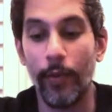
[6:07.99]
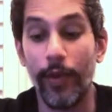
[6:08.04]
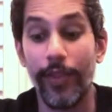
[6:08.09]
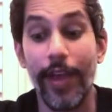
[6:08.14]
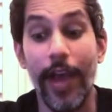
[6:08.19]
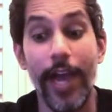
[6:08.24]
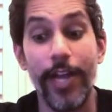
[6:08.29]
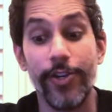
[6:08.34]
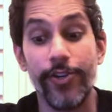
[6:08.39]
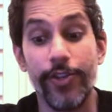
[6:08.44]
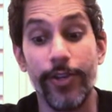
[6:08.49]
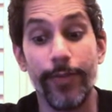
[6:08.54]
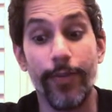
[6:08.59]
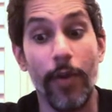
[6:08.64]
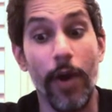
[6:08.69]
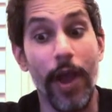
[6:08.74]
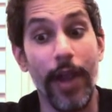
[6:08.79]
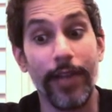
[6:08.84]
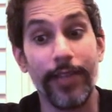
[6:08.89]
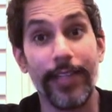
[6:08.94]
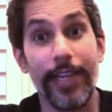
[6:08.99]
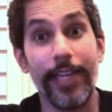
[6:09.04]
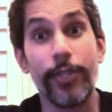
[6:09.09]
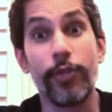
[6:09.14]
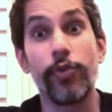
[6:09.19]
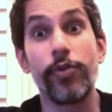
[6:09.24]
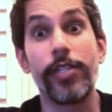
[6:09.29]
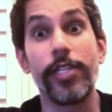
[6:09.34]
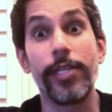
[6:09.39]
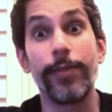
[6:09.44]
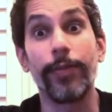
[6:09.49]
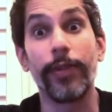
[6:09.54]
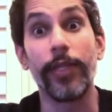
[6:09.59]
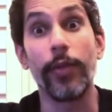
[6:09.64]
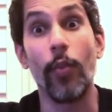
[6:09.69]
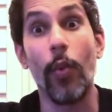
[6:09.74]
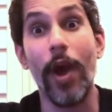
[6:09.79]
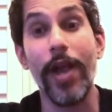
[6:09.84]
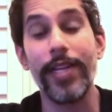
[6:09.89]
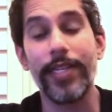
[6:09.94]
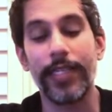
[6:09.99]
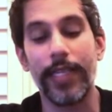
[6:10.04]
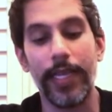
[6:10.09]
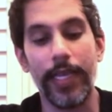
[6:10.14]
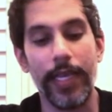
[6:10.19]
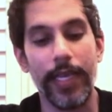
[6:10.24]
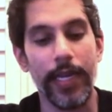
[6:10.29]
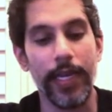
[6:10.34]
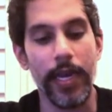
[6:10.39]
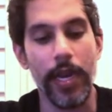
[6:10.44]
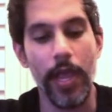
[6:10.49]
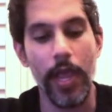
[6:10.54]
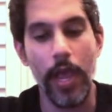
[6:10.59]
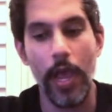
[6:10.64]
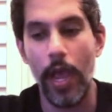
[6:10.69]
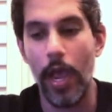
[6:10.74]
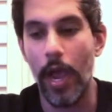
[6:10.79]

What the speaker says: with hydrogen peroxide to deeply whiten.